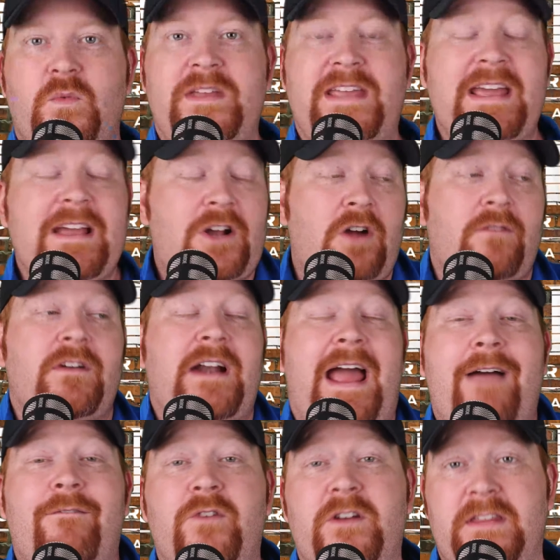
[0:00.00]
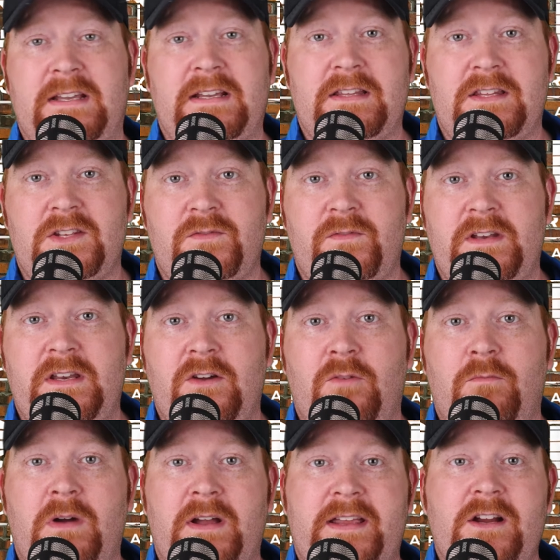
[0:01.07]
We can't cover everything in this video,
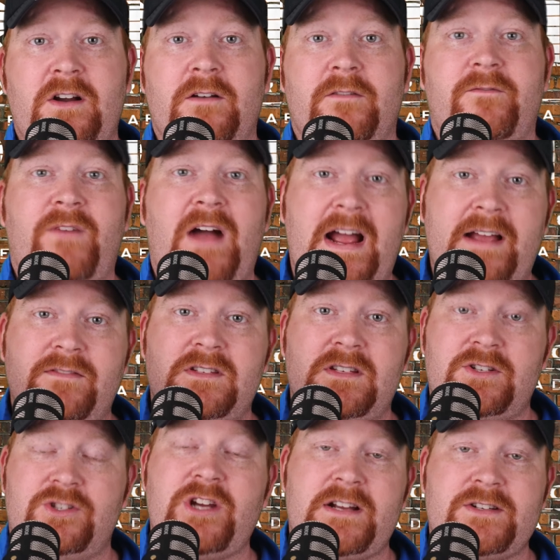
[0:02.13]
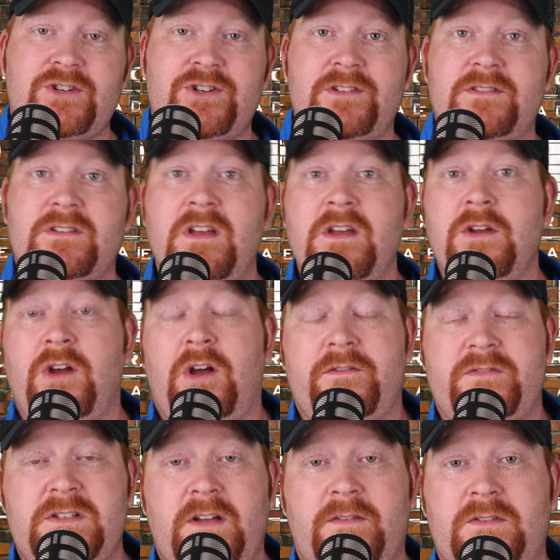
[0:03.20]
but here are 5 suggestions of
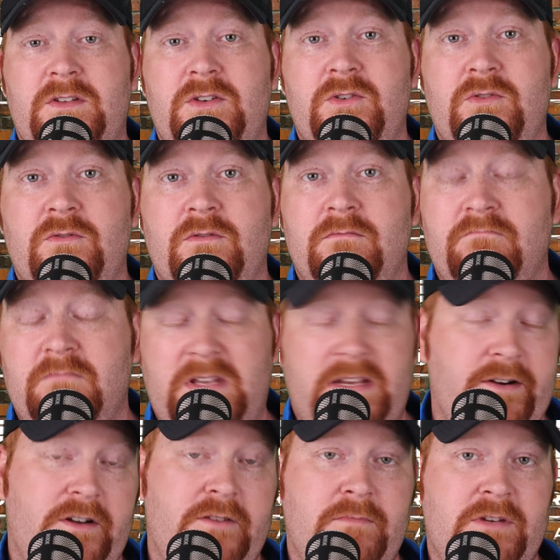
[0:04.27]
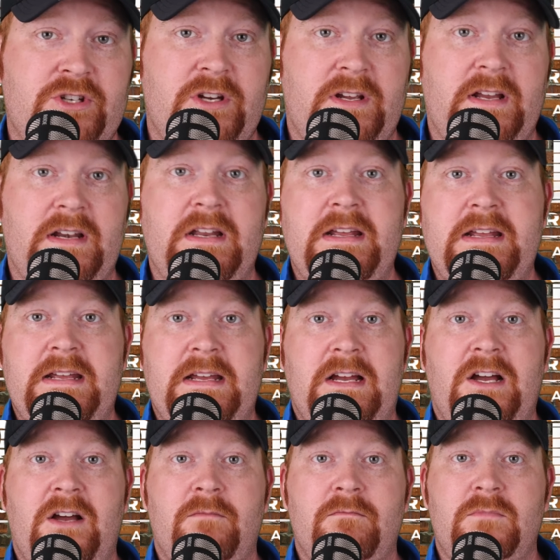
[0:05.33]
stuff to do here in Michigan.
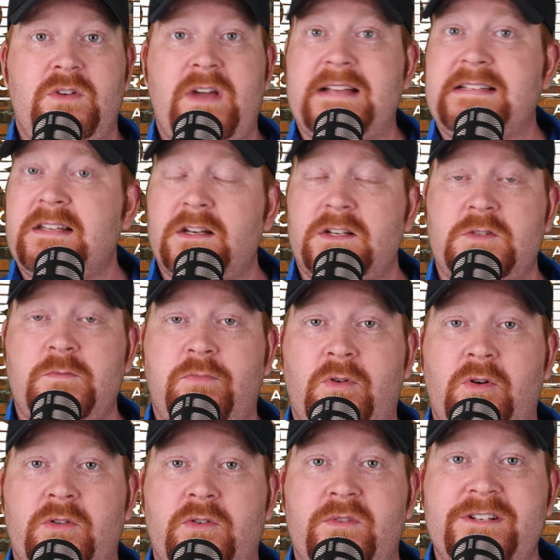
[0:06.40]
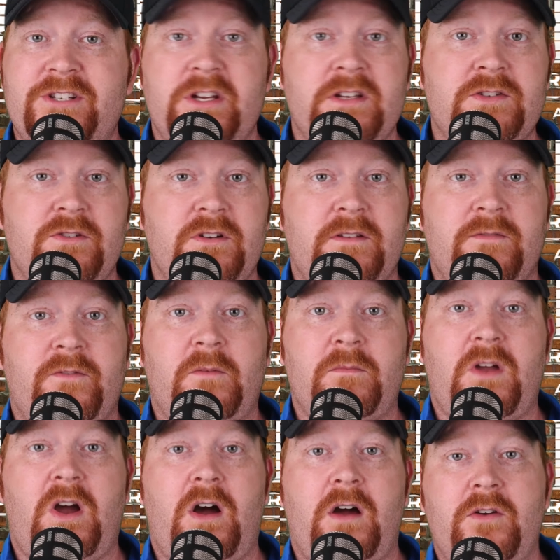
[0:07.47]
You guys can explore the rich history from
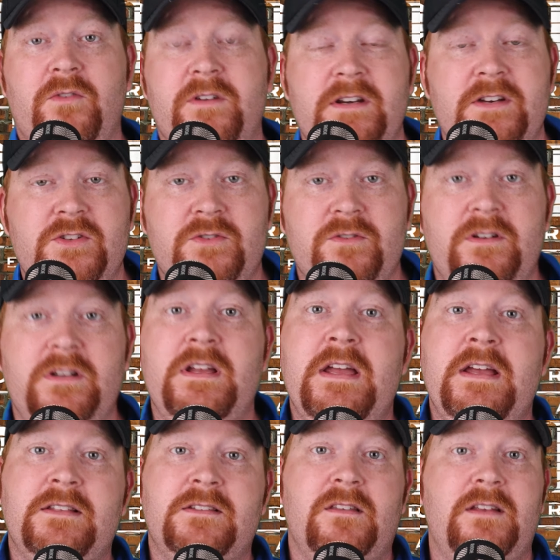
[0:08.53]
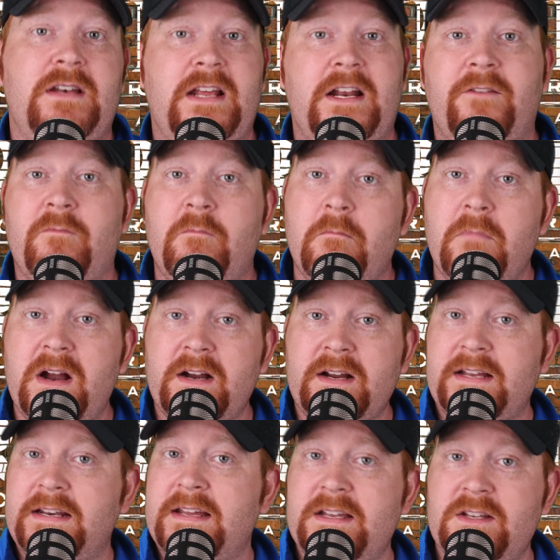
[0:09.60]
the auto industry to the Native
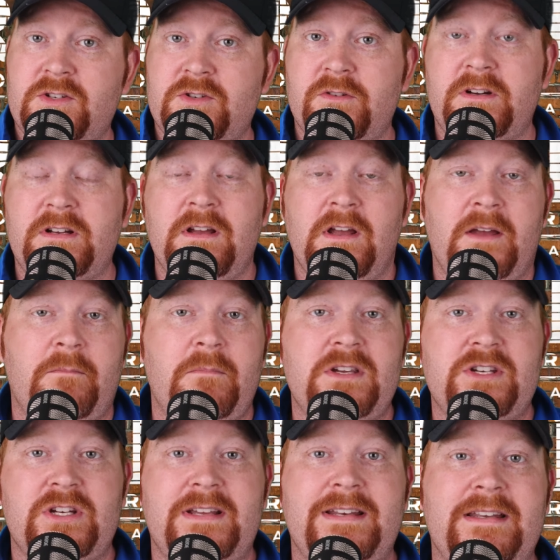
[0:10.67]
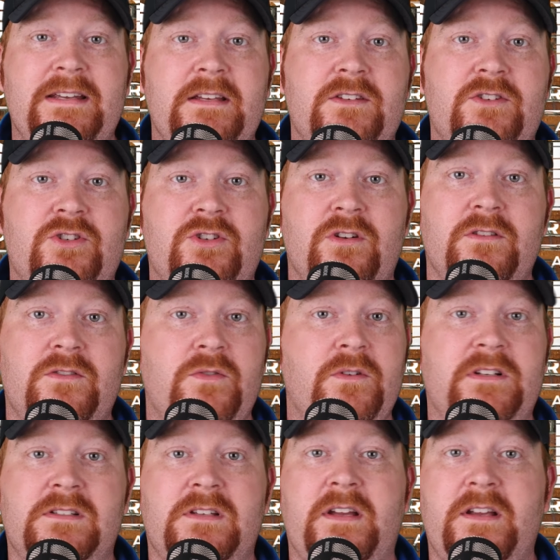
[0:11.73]
American history. Michigan is sure to
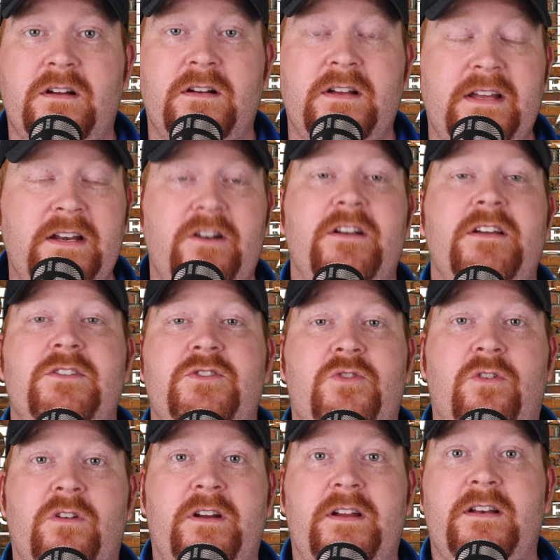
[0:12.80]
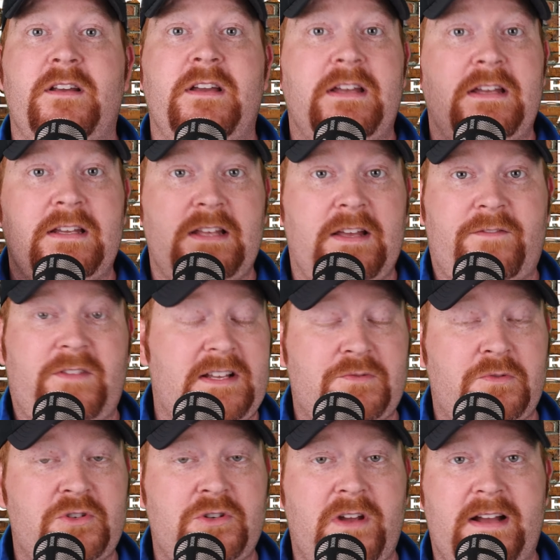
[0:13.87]
excite your inner historian if that's
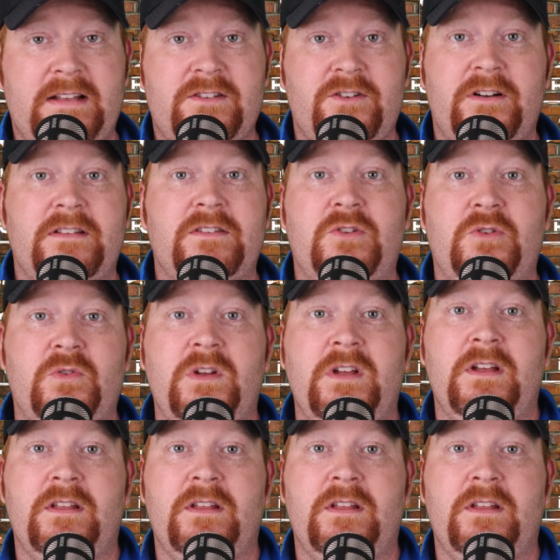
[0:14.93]
what you guys are into.